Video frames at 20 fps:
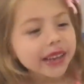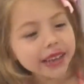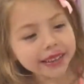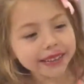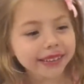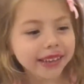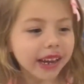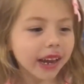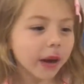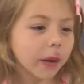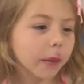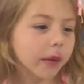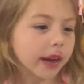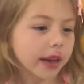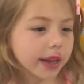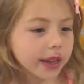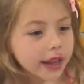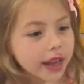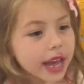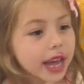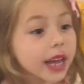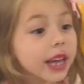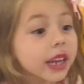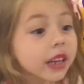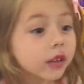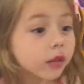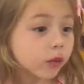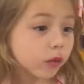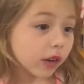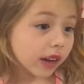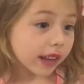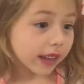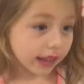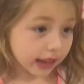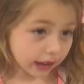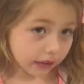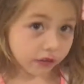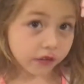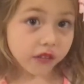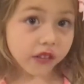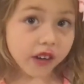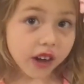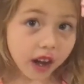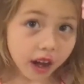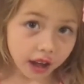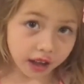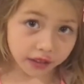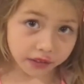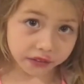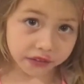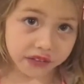really scary. It's really fun.